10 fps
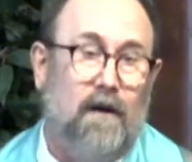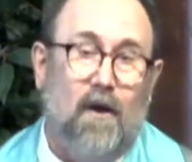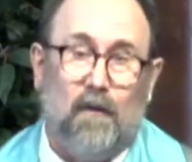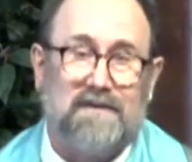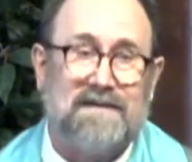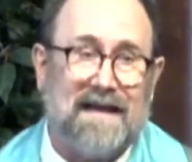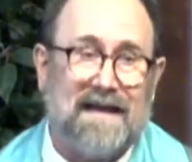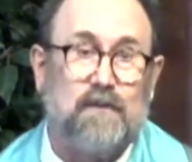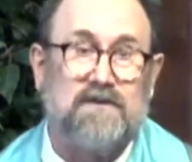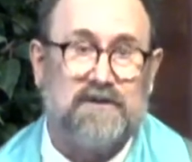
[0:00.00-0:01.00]
Well, sex
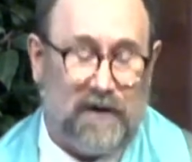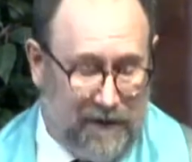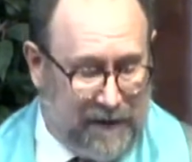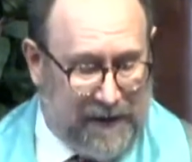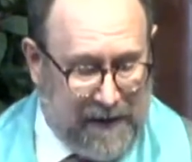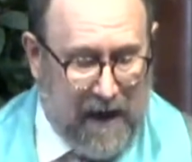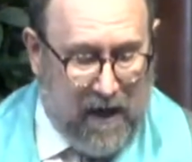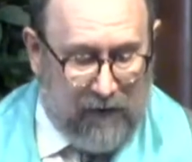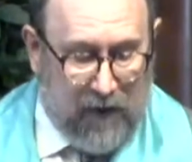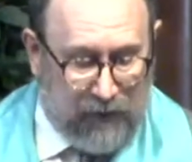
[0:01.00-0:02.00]
was certainly
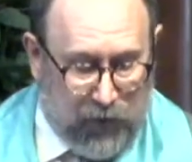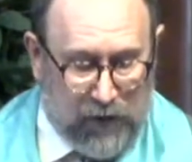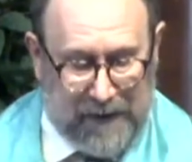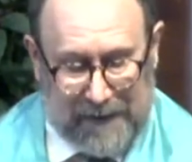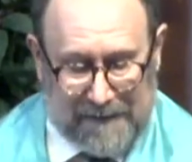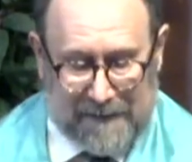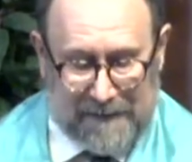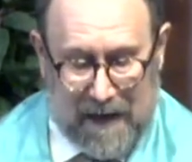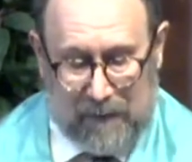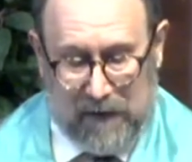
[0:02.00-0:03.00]
avoided as a
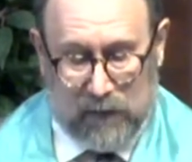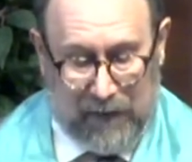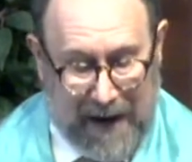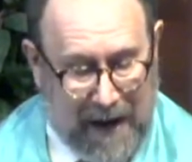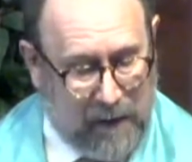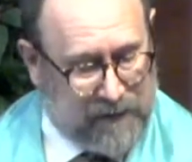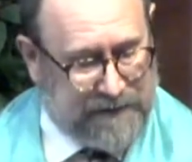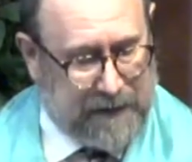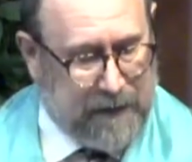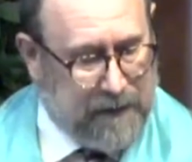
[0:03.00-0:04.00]
topic when I was
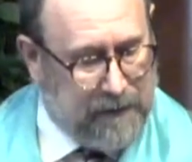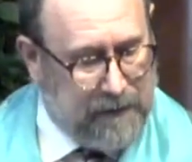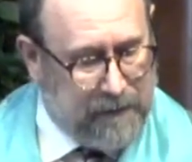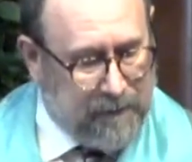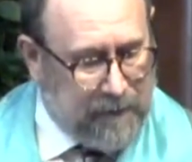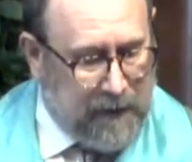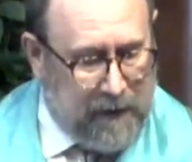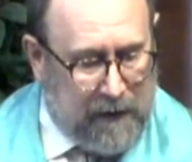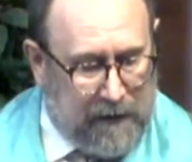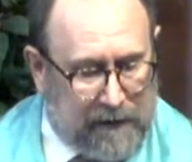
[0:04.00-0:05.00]
a kid.
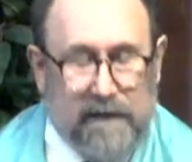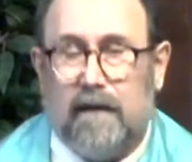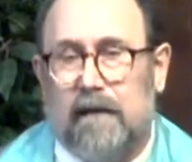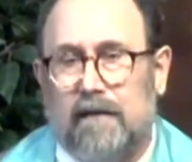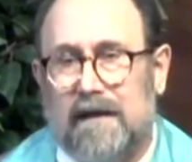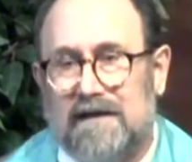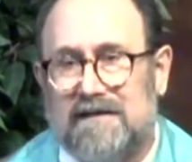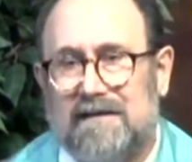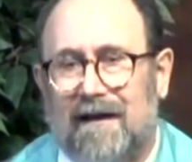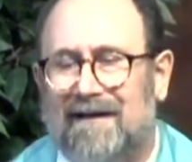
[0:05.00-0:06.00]
This,
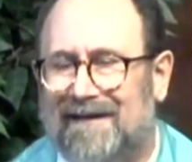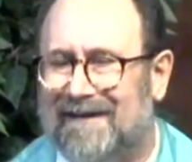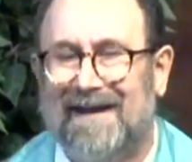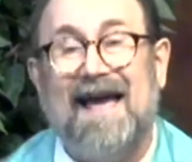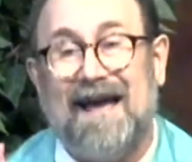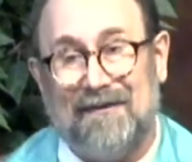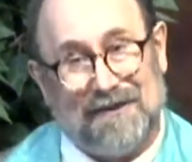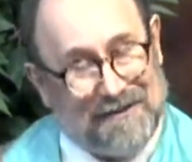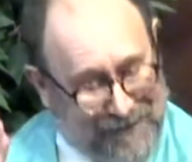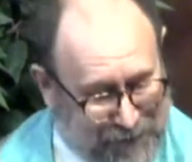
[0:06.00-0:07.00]
and
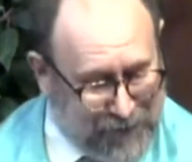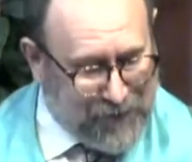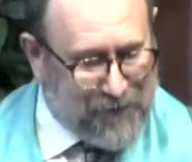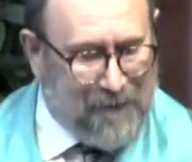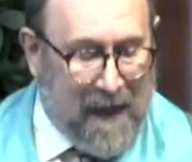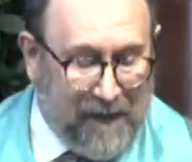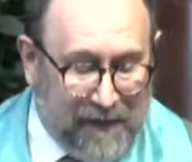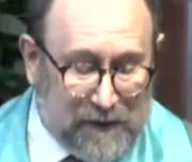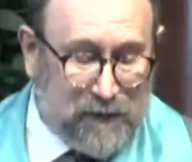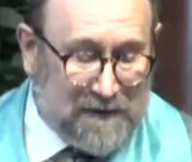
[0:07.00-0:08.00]
this is true,
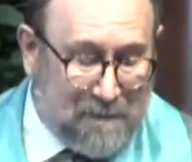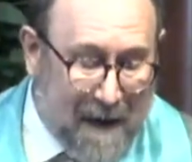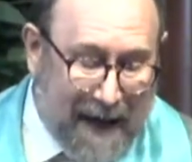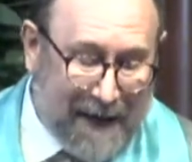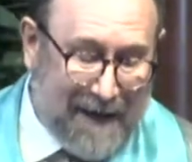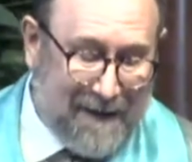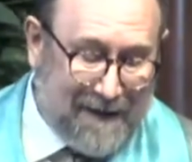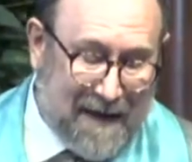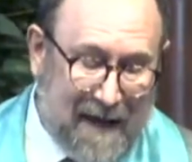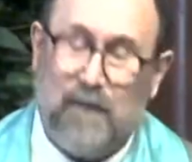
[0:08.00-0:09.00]
this was back in the
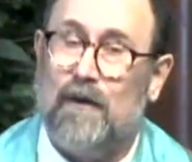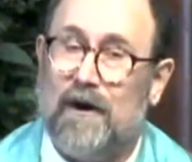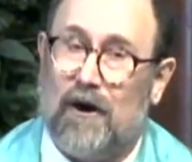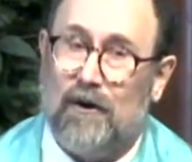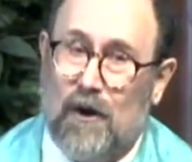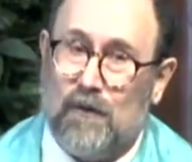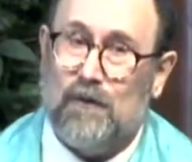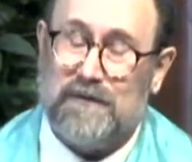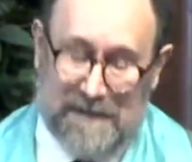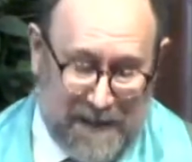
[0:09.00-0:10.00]
day when our local
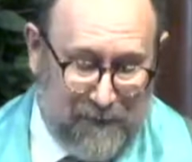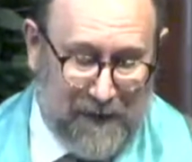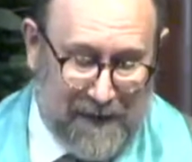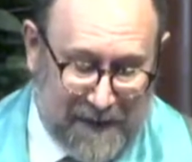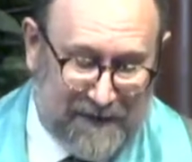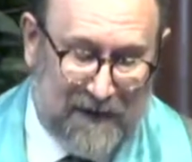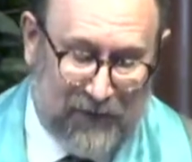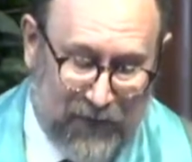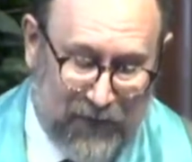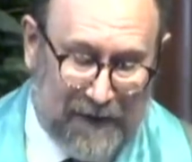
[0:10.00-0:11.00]
CBS
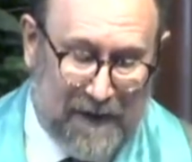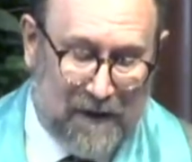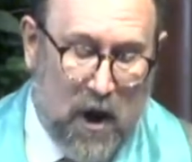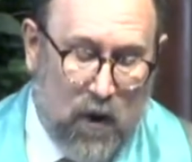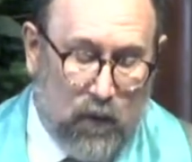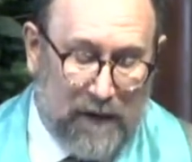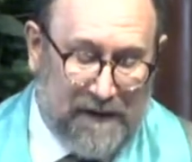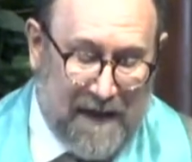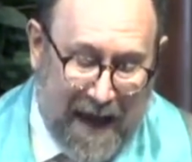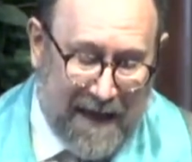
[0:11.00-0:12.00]
affiliate would
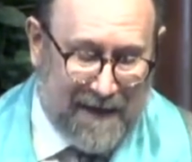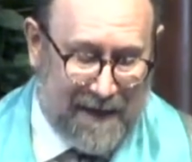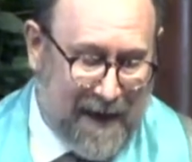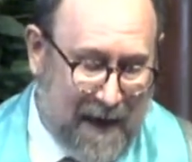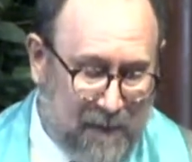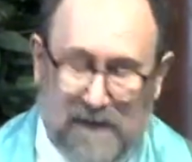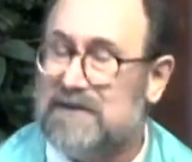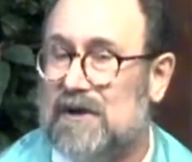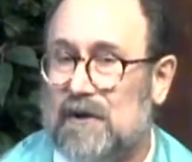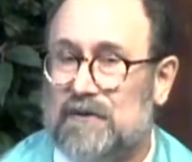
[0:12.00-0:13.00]
yank
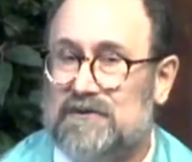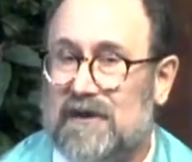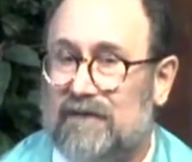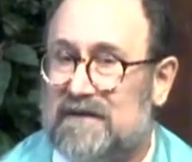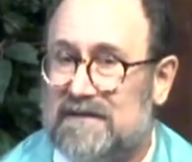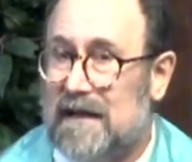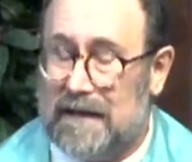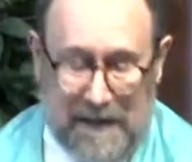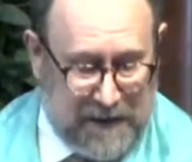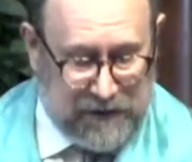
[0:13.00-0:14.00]
episodes of the
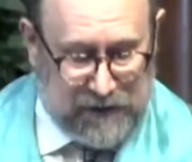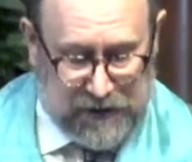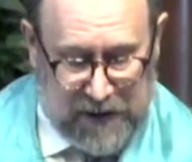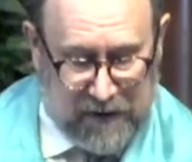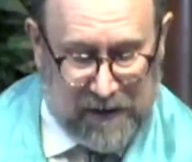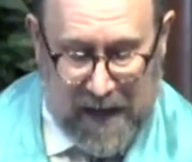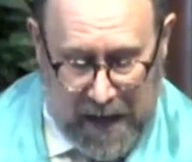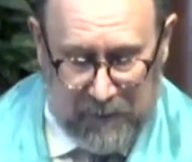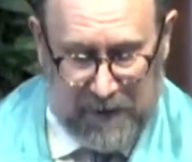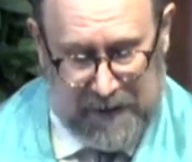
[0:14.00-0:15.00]
Sonny and Cher
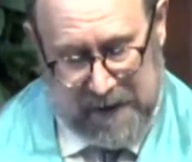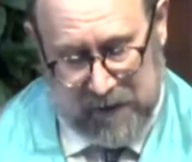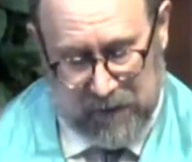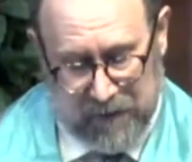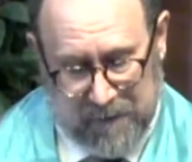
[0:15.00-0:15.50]
comedy hour